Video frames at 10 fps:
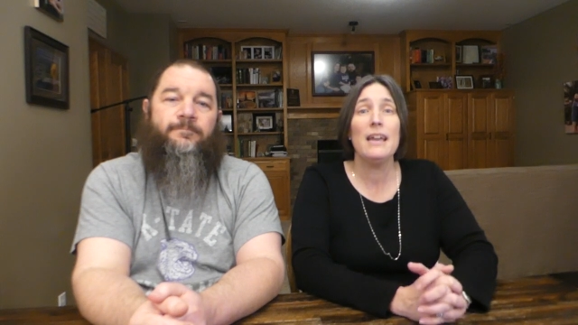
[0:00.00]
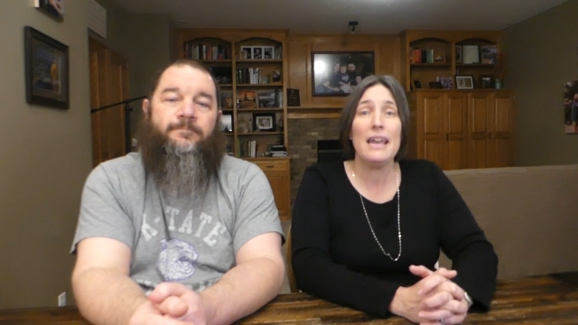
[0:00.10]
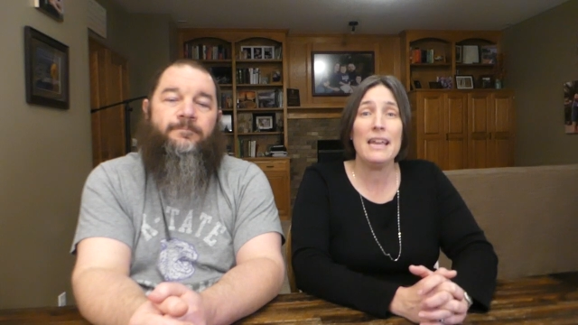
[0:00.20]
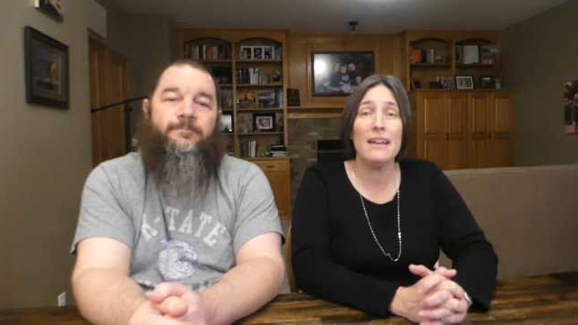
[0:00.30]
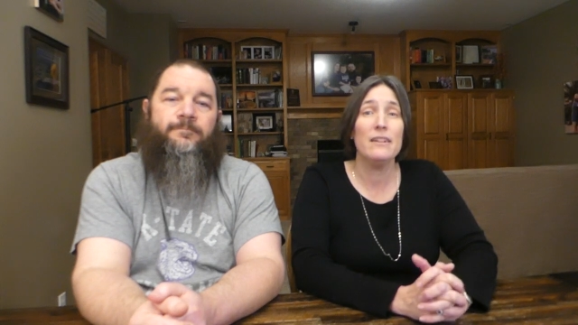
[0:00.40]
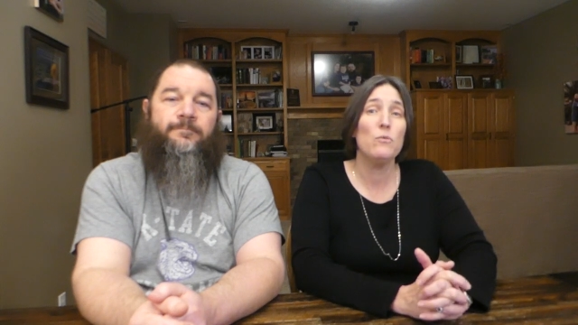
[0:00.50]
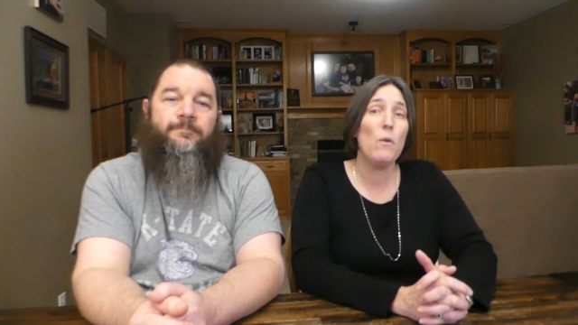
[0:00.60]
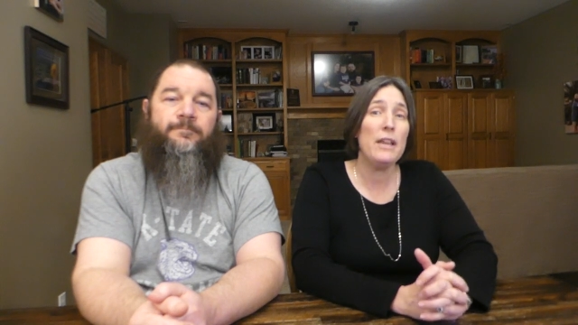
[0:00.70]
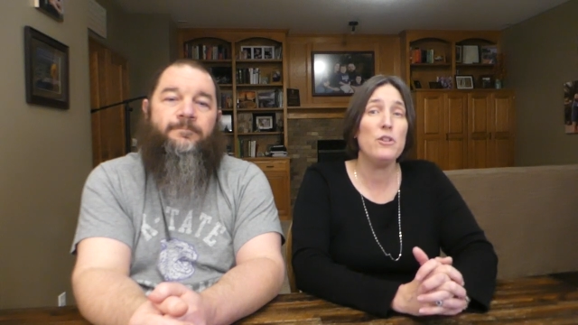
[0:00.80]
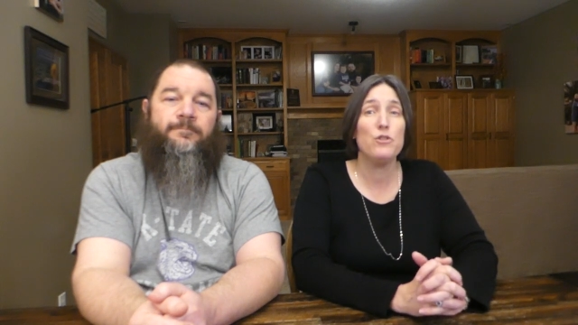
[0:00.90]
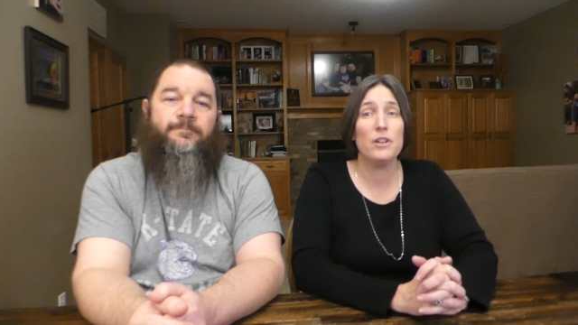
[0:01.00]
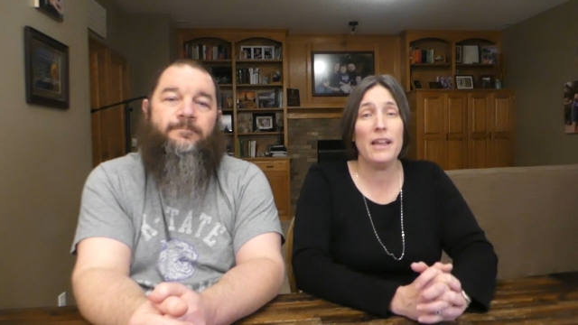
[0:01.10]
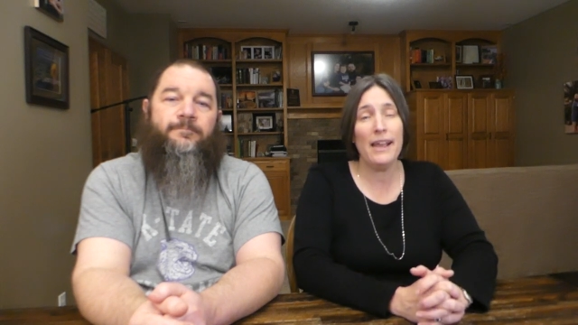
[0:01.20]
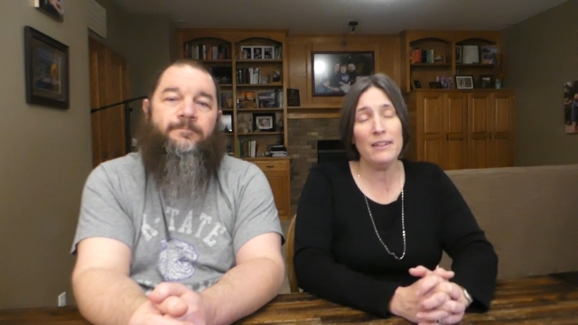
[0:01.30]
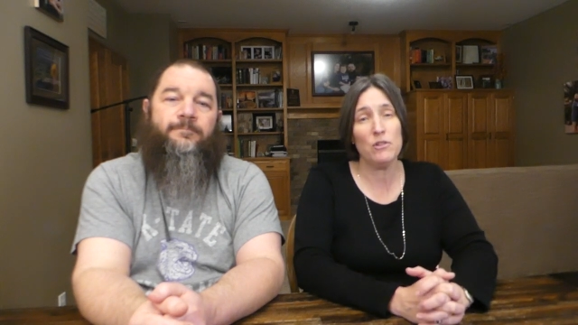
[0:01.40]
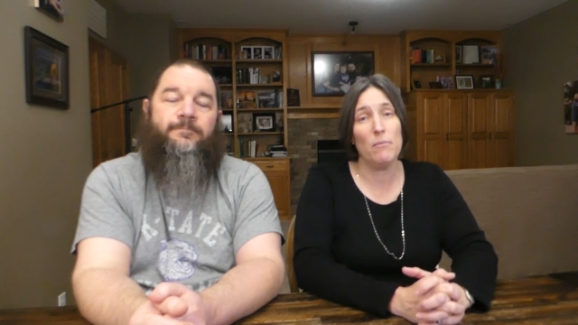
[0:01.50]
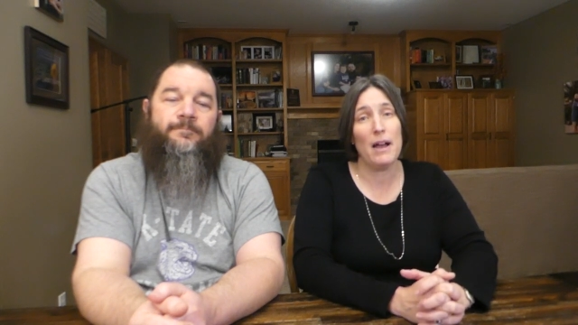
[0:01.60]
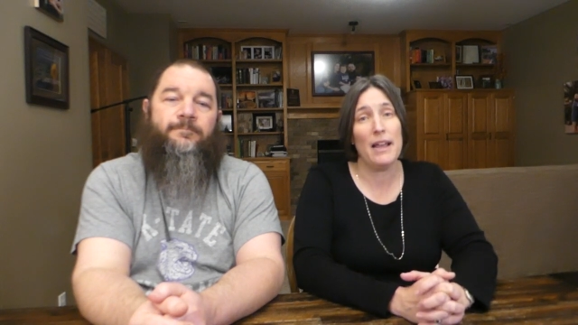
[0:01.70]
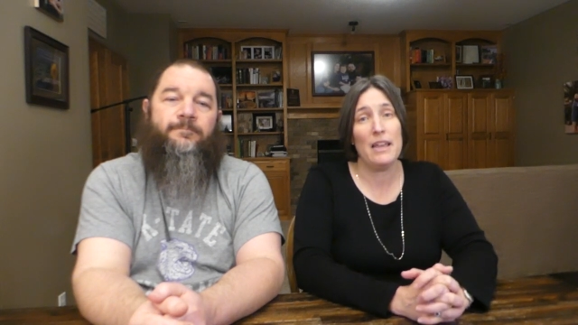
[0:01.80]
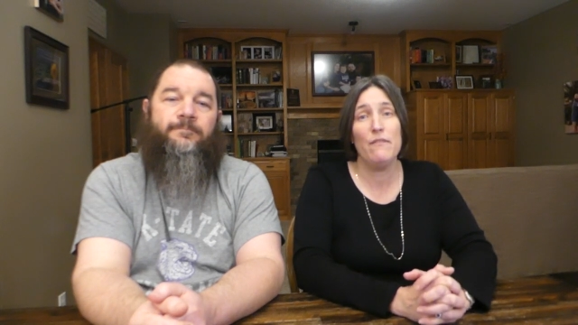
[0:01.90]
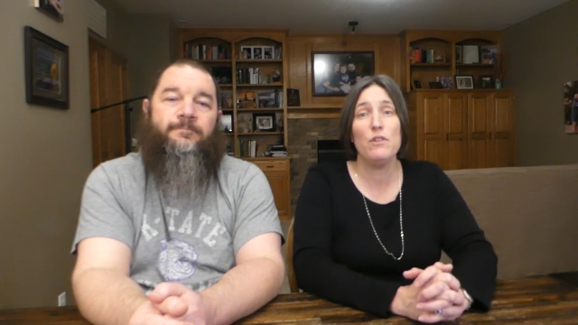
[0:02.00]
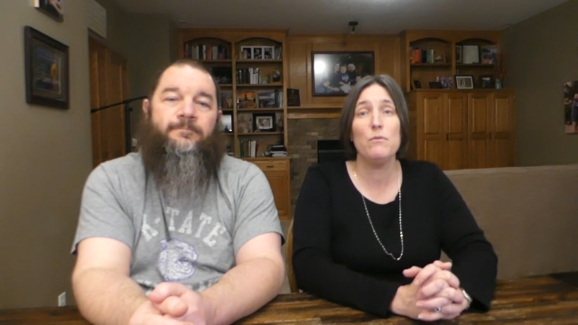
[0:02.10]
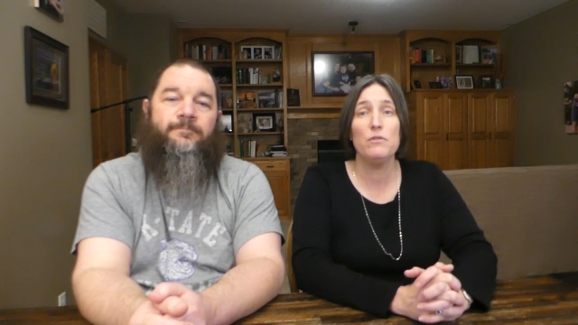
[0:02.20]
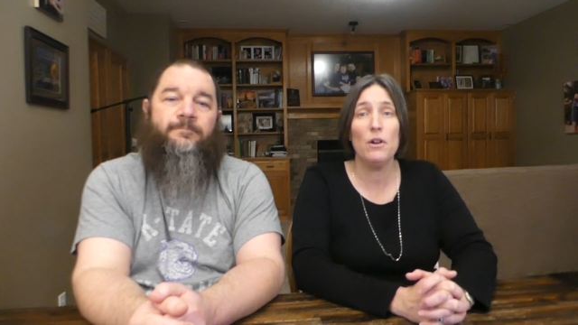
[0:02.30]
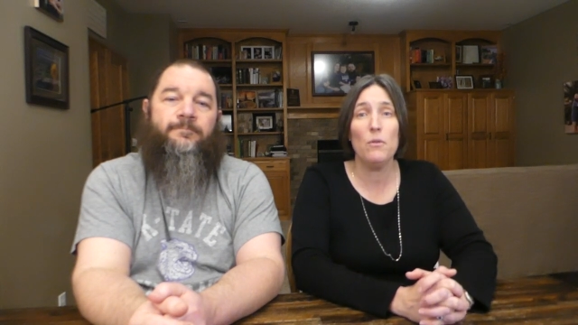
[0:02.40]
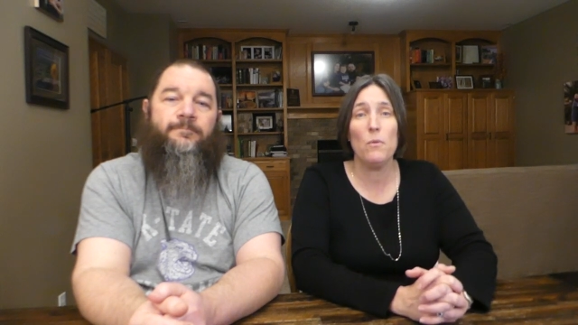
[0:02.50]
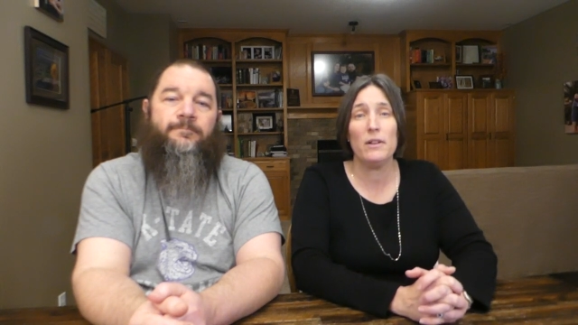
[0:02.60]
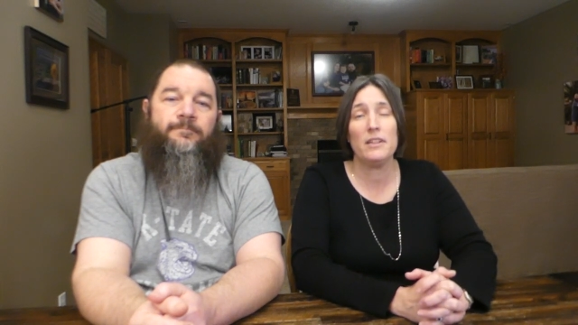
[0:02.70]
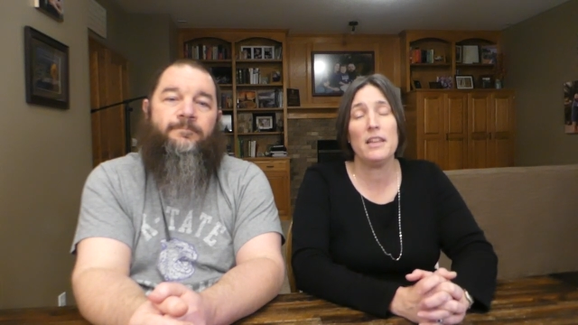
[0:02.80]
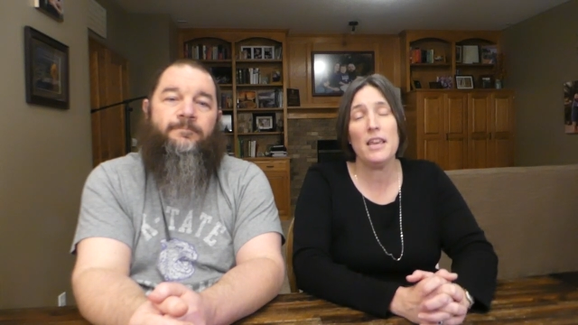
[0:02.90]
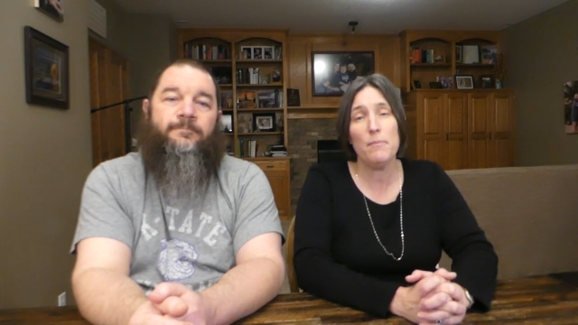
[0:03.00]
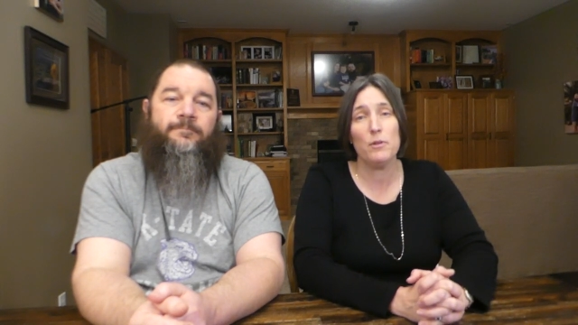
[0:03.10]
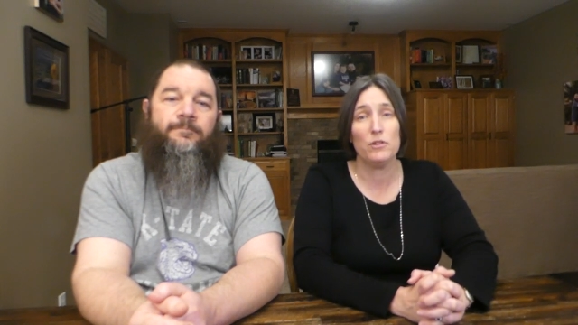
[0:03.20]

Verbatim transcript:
Speaker 1: and when you should cancel by if you don't want to keep your